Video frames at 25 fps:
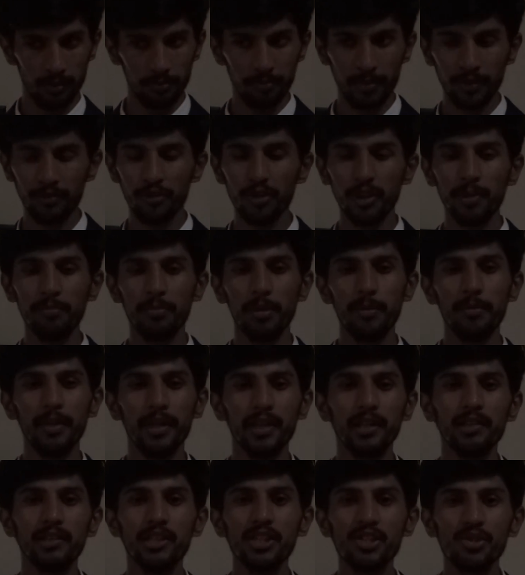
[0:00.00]
before
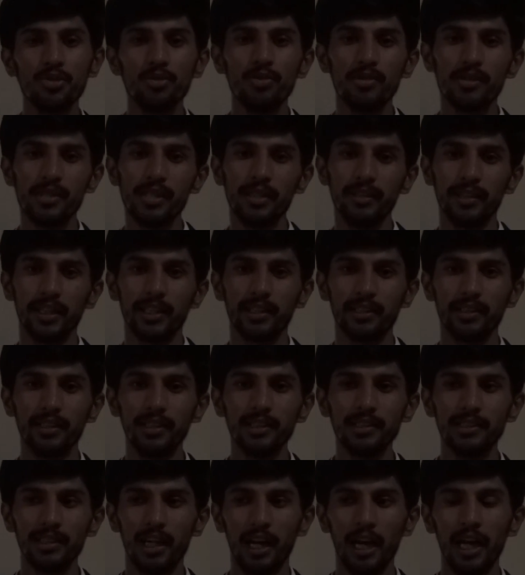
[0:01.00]
implementing these tools and
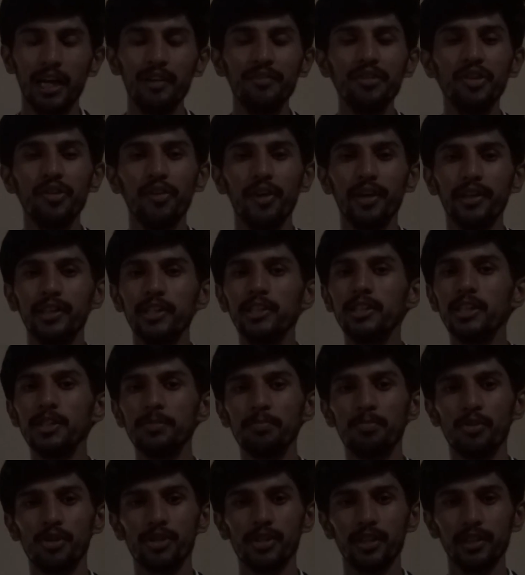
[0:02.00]
techniques, I have divided this
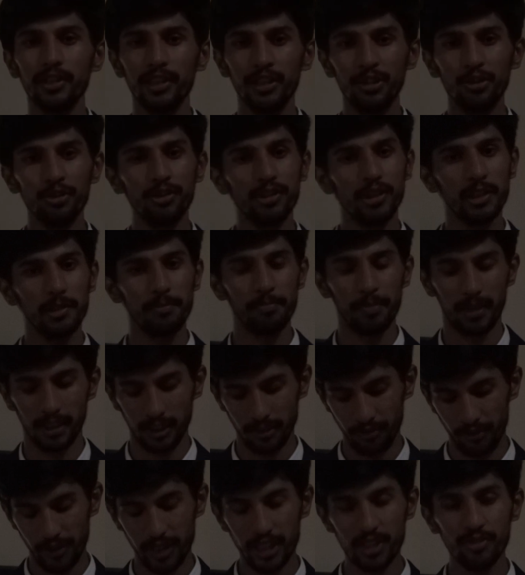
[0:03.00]
project into three
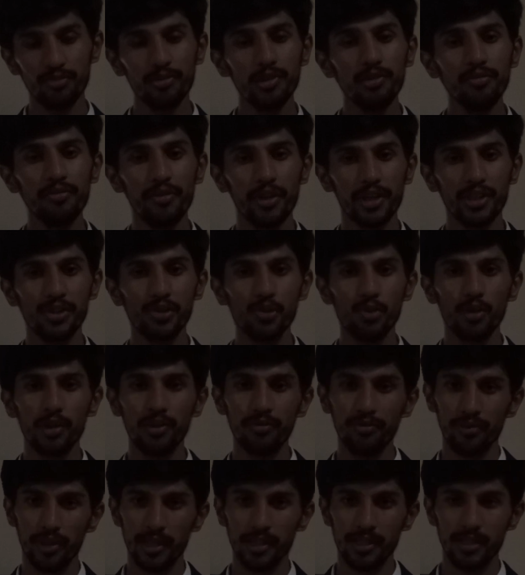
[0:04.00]
parts: phase 1, phase 2
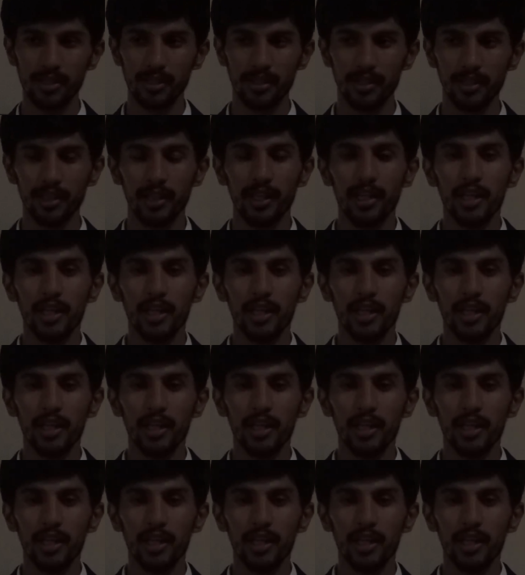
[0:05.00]
and phase 3.